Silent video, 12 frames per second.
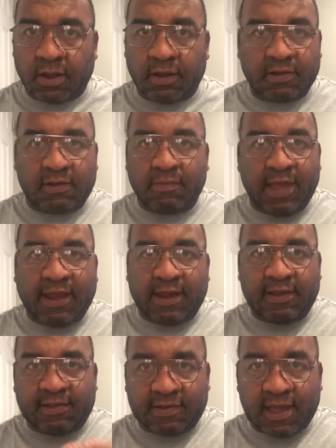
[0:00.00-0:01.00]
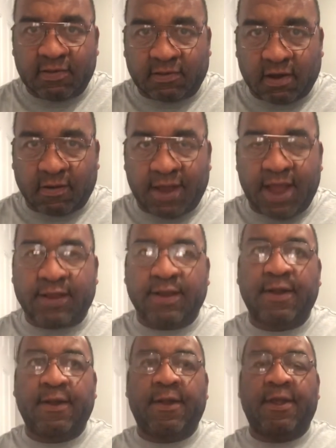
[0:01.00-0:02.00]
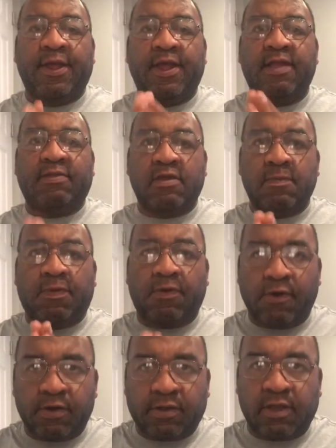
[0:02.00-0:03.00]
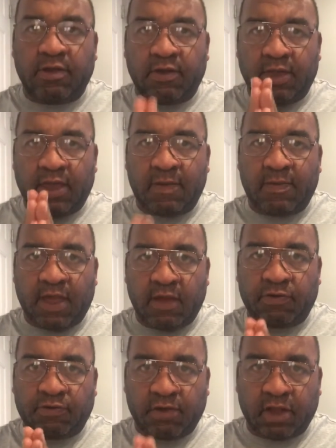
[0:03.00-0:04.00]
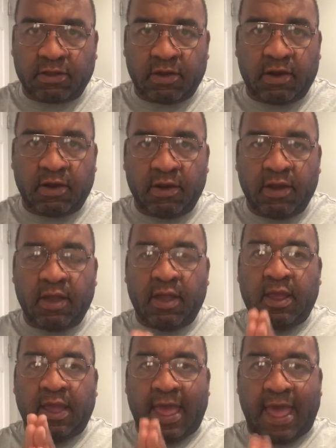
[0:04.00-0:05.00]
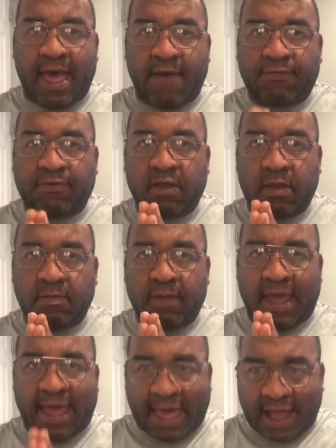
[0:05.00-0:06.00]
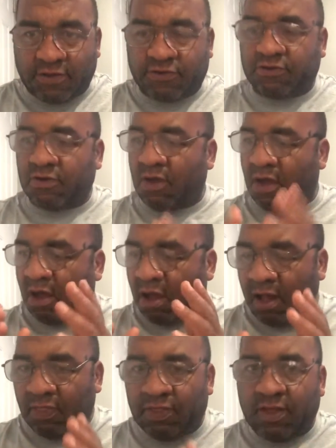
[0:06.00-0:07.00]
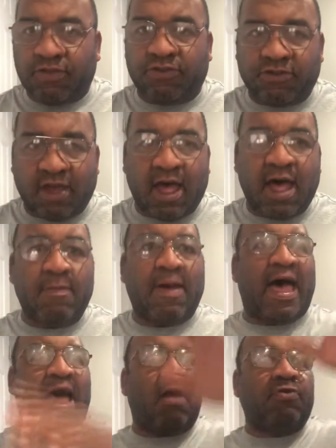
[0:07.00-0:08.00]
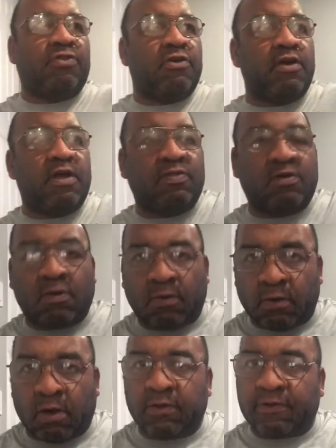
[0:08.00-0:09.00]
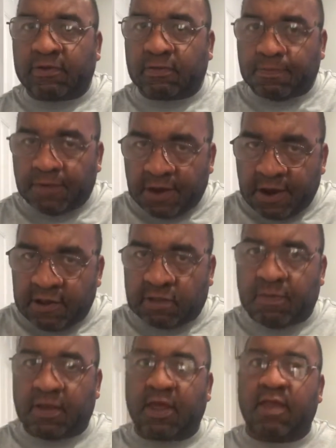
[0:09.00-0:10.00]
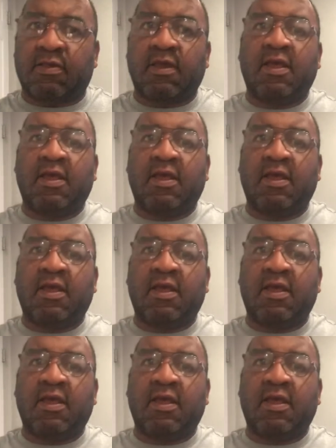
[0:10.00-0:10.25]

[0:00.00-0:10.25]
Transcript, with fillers: doesn't make any sense, correct? It's important your MA instructor have some actual on the job out there in the world experience because